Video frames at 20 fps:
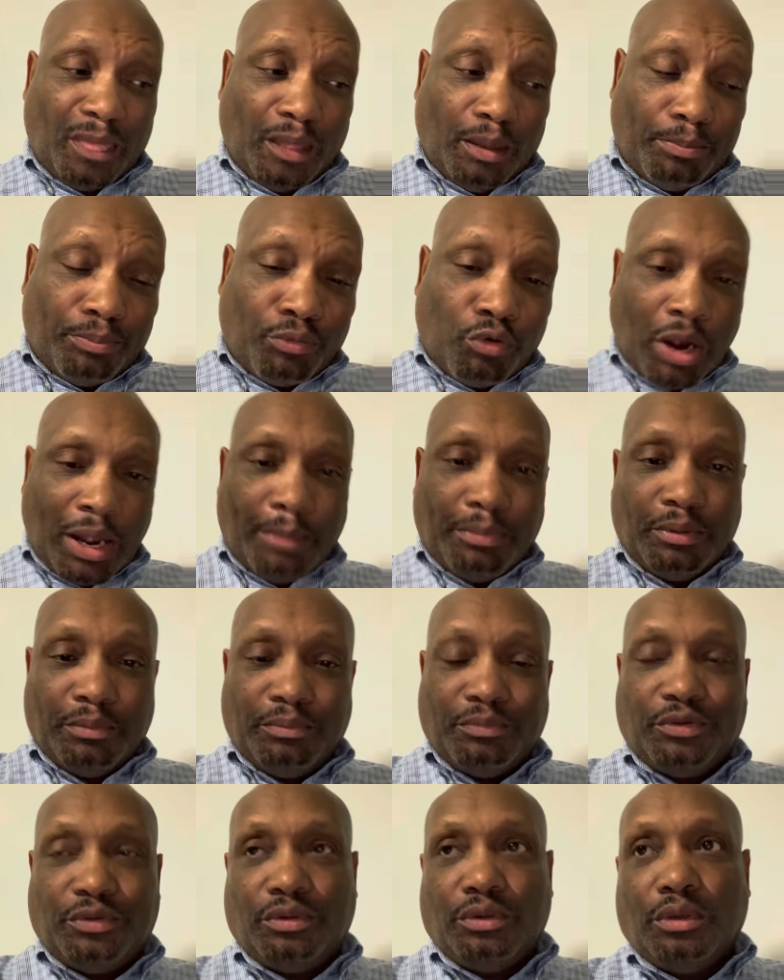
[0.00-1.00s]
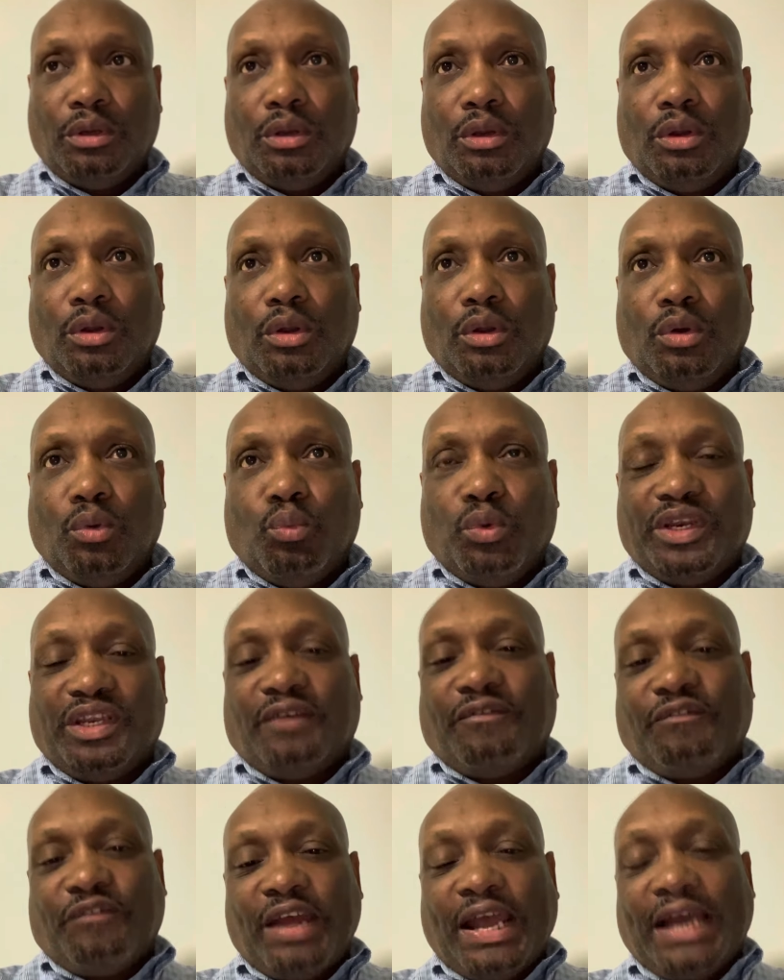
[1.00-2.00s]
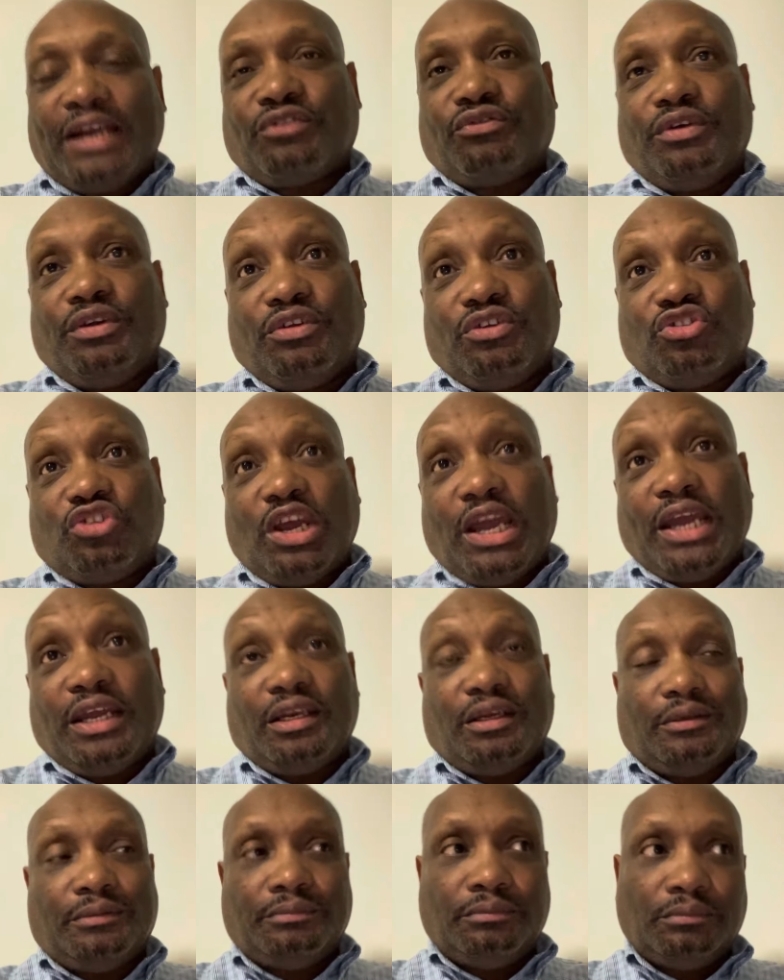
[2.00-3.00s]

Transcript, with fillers: problems with their factories in China.